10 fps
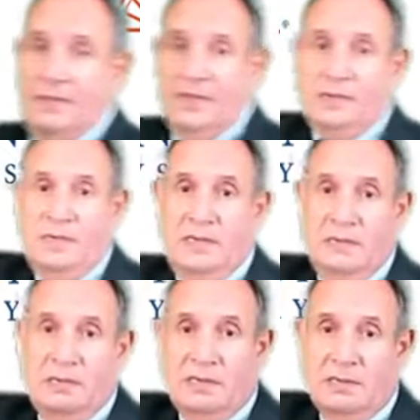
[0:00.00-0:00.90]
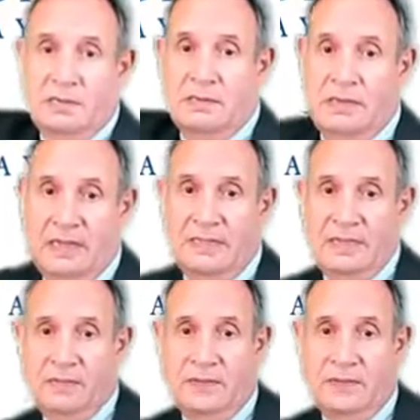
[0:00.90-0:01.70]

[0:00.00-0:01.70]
this one and this